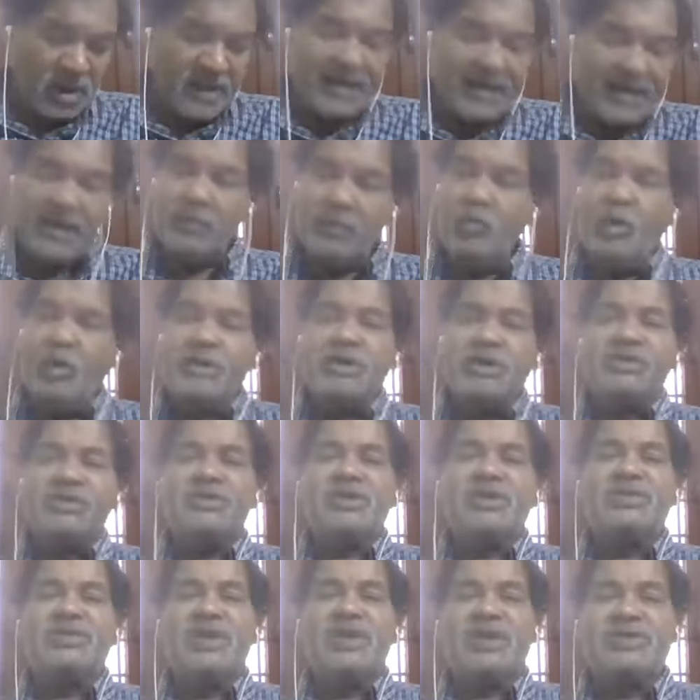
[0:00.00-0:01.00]
And what is
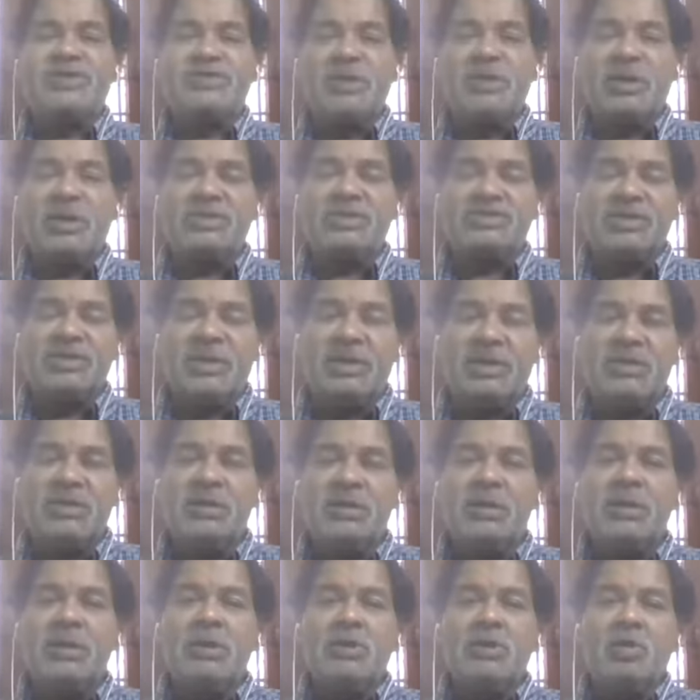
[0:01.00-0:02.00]
the surcharge, sir?
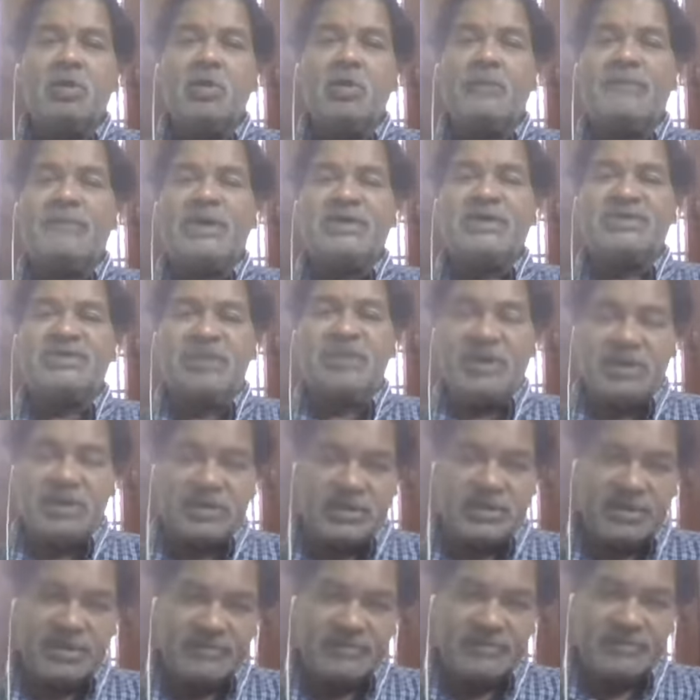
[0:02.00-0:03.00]

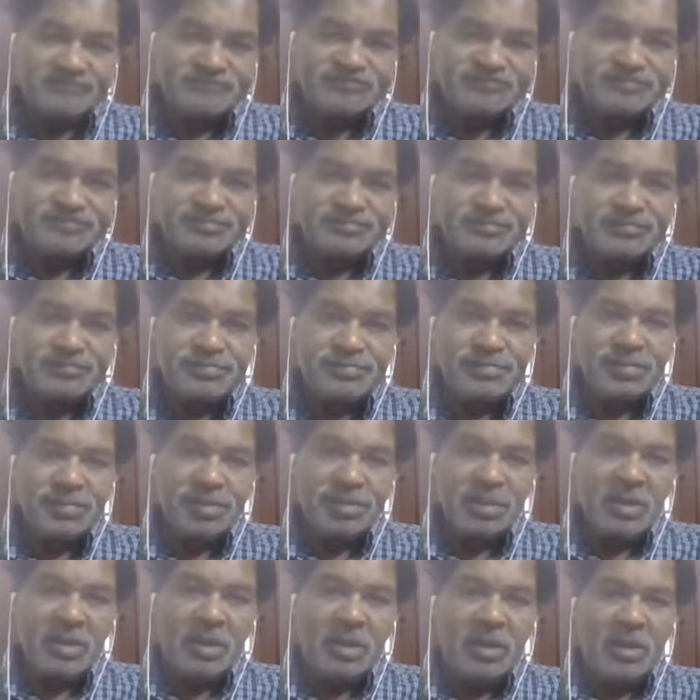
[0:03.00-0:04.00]
2%
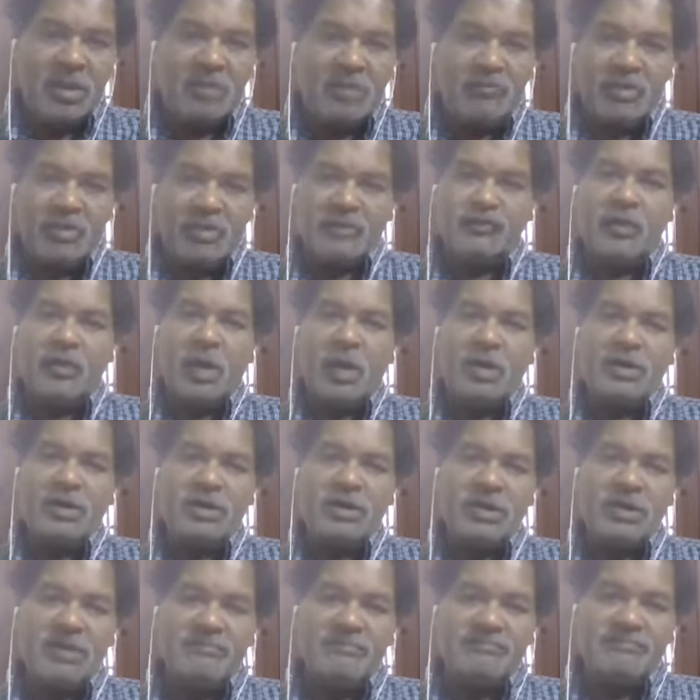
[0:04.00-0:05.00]
for
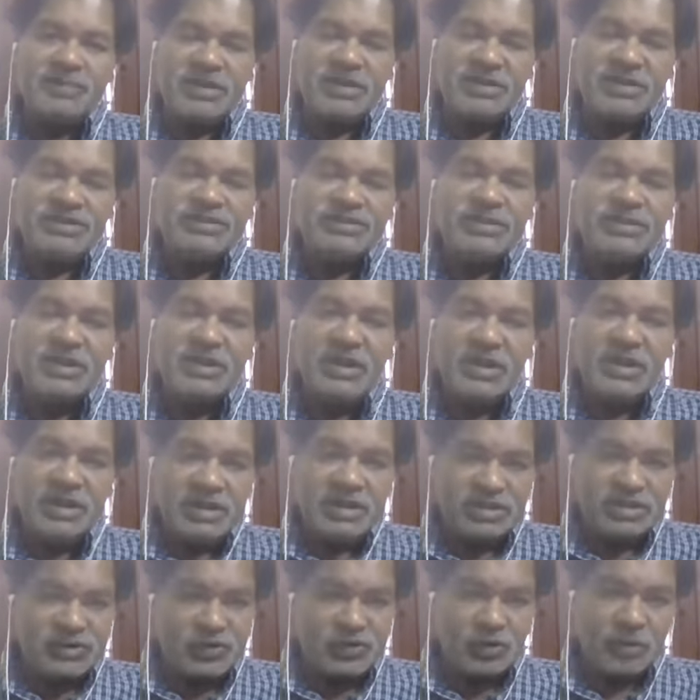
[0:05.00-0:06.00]
foreign companies
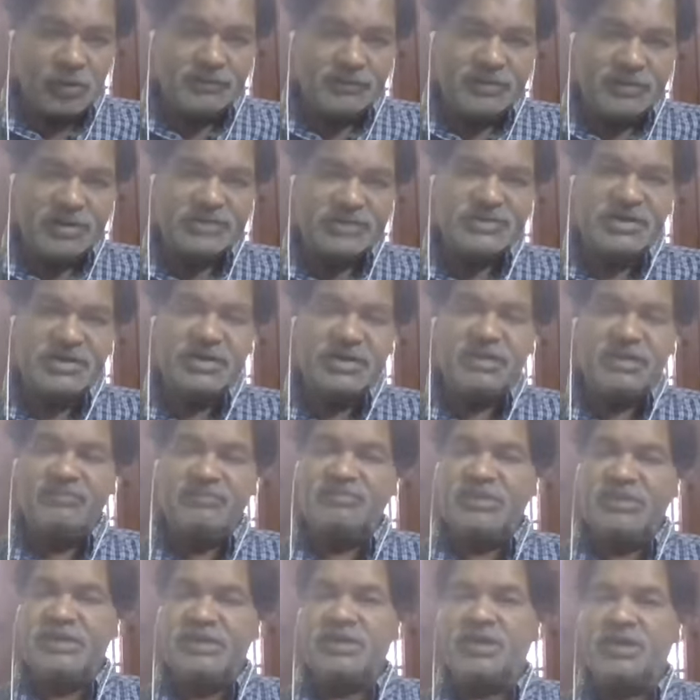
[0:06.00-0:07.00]
it is 2%
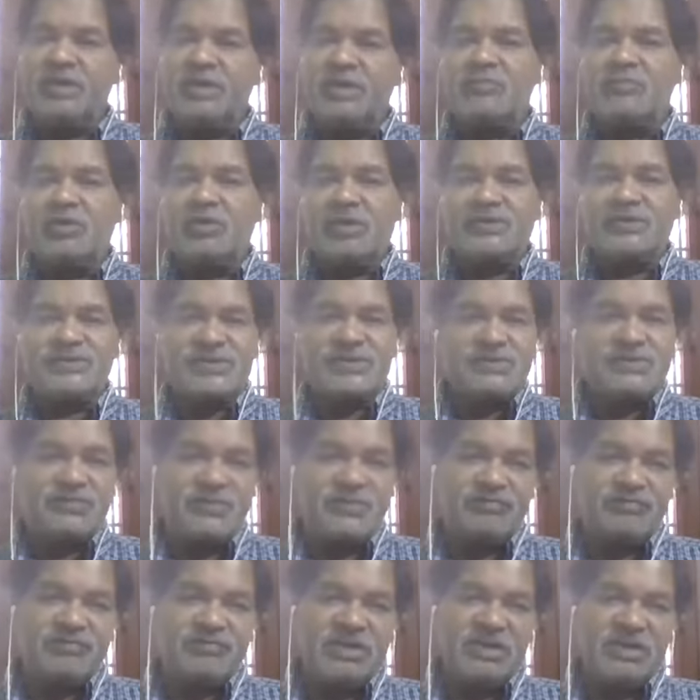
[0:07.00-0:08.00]
if the income crosses
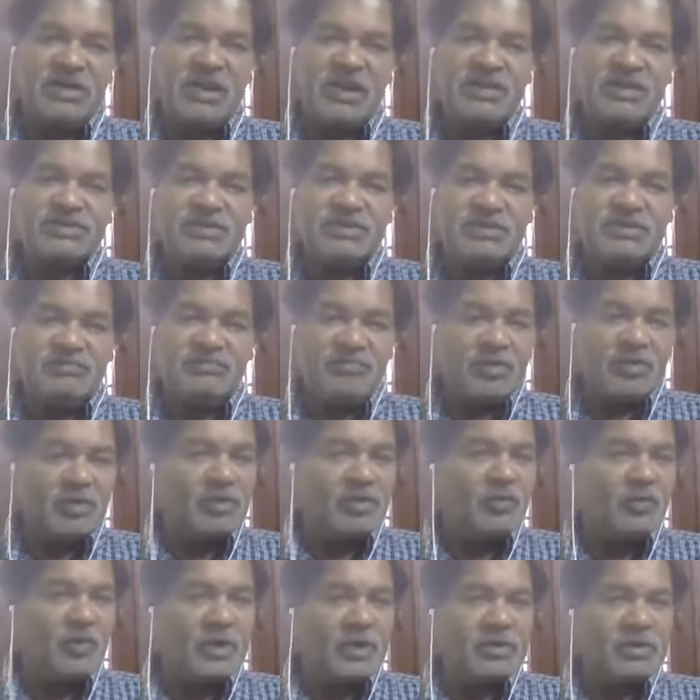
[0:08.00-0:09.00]
50 lakhs and
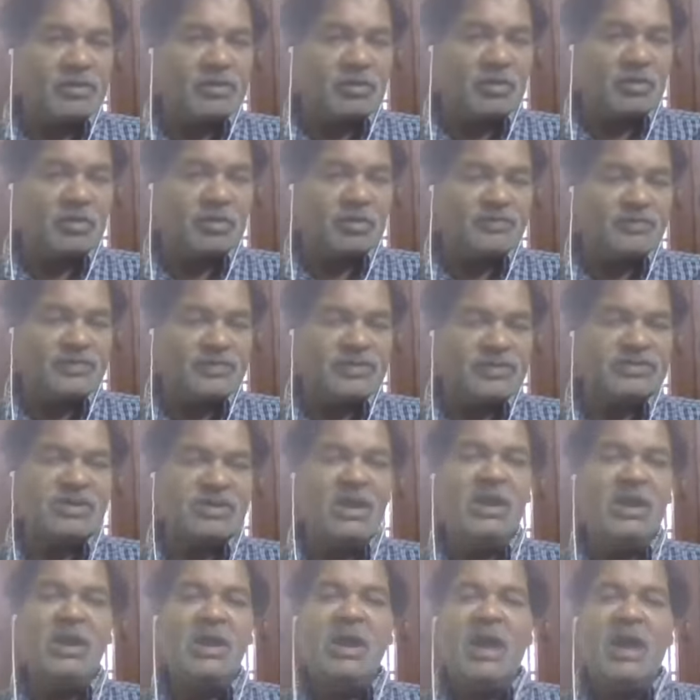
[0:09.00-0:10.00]
below 1 crore rupees,
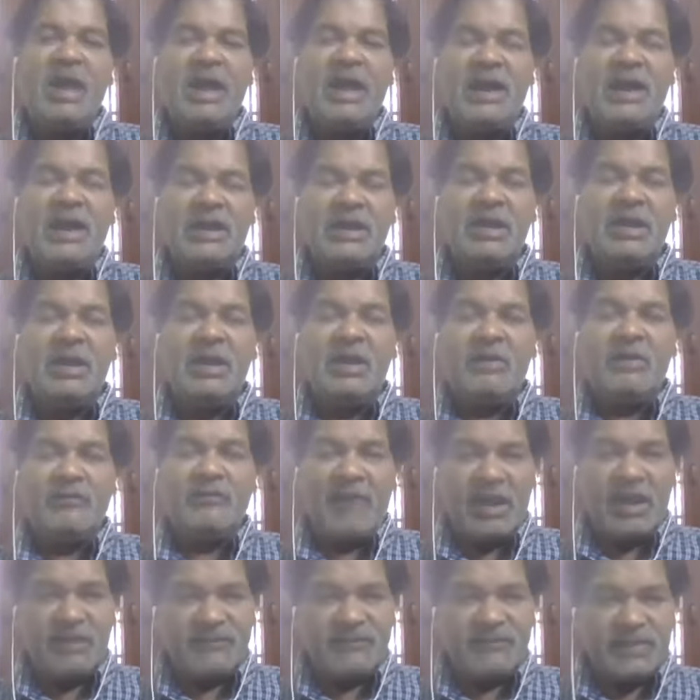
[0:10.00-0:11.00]
and
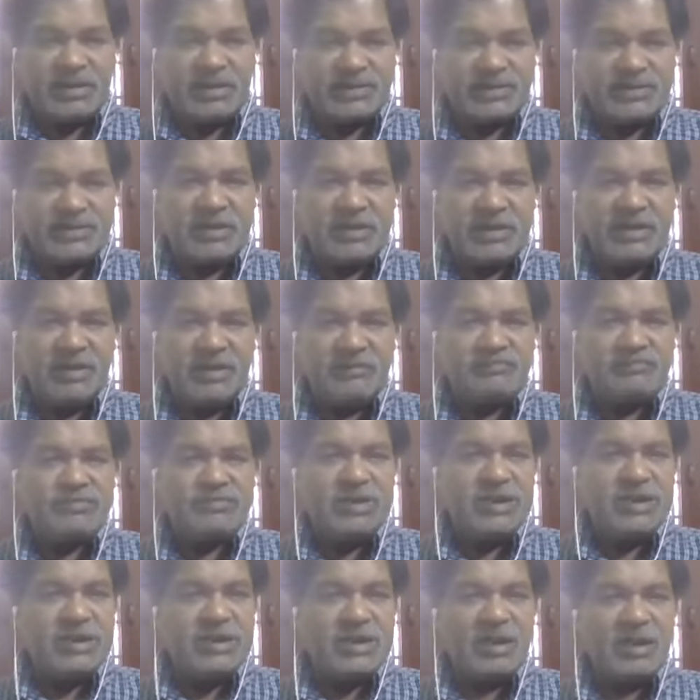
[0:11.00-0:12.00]
5% if
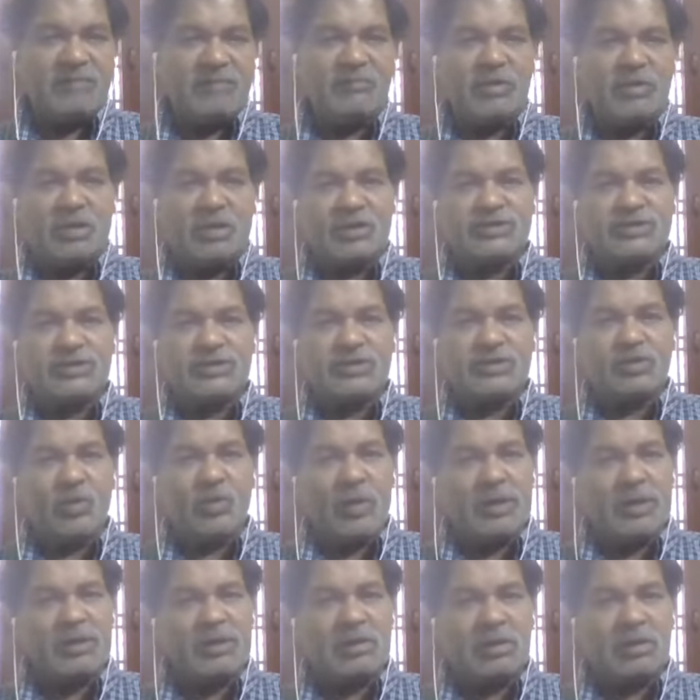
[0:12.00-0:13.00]
the income crosses
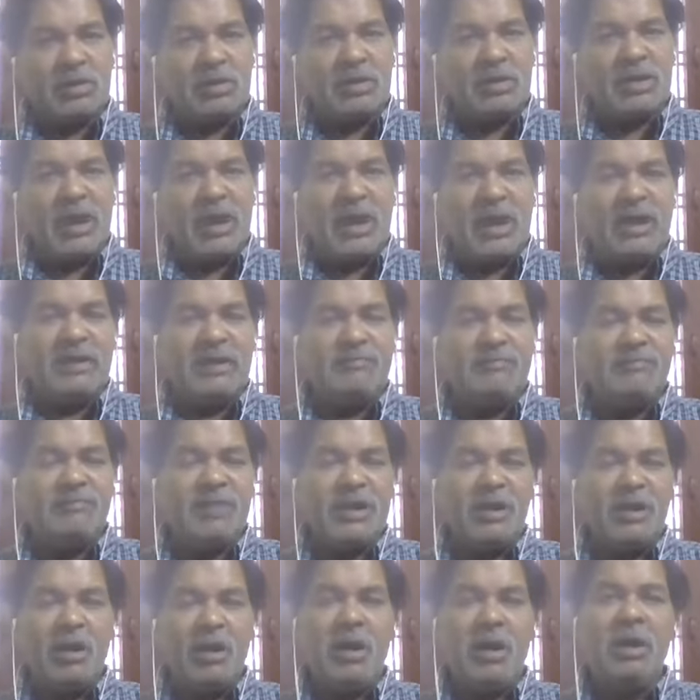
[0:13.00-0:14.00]
1 crore and
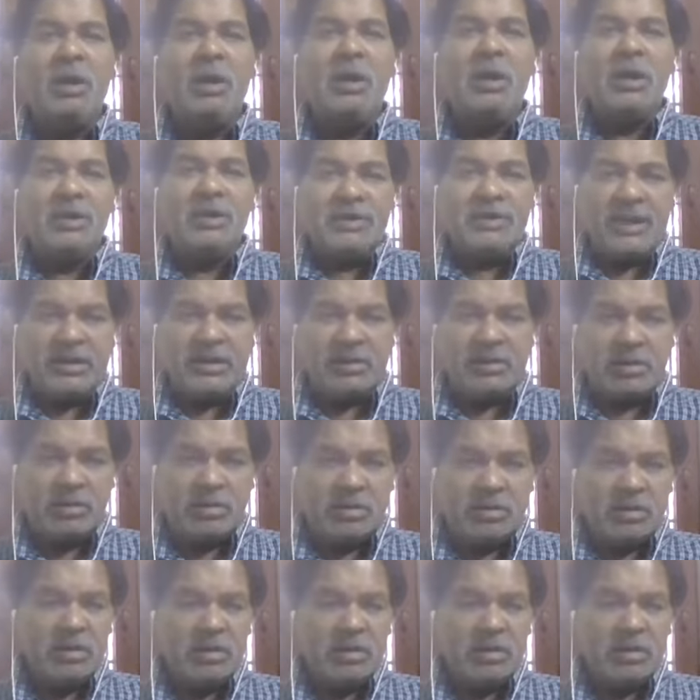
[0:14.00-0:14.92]
below 10